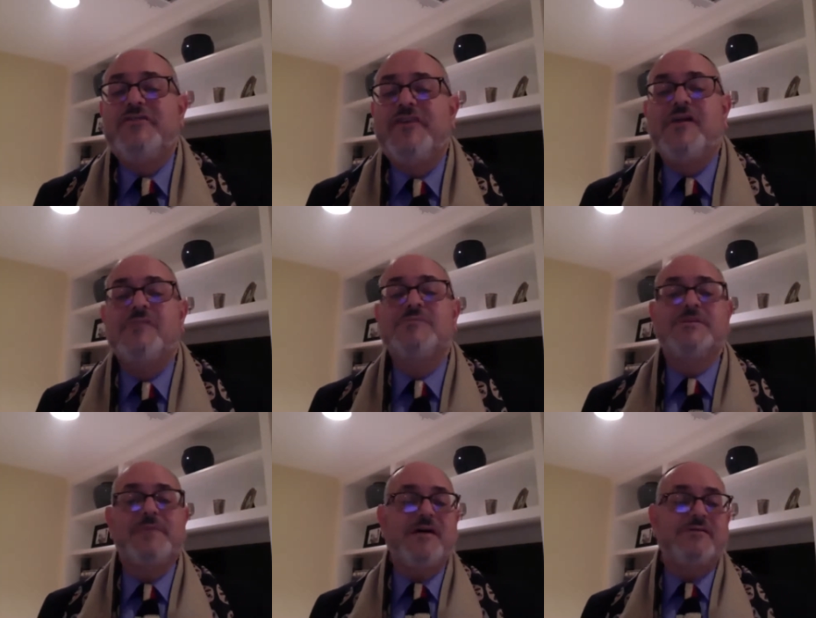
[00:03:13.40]
films
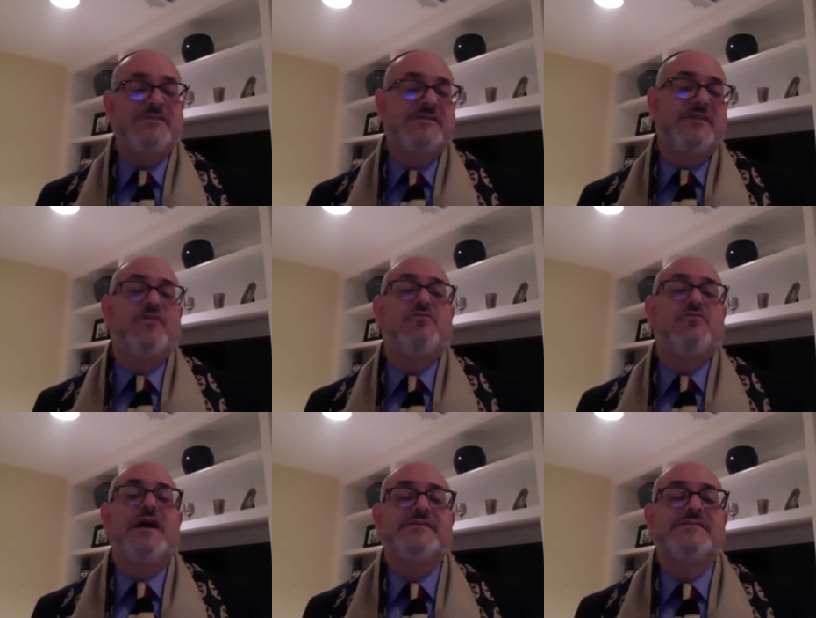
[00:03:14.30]
about civil
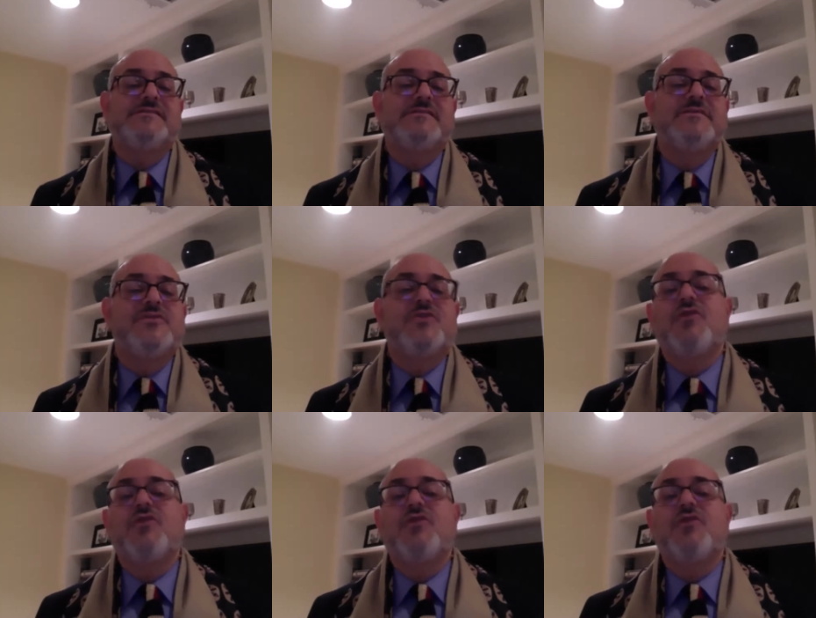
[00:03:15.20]
rights, the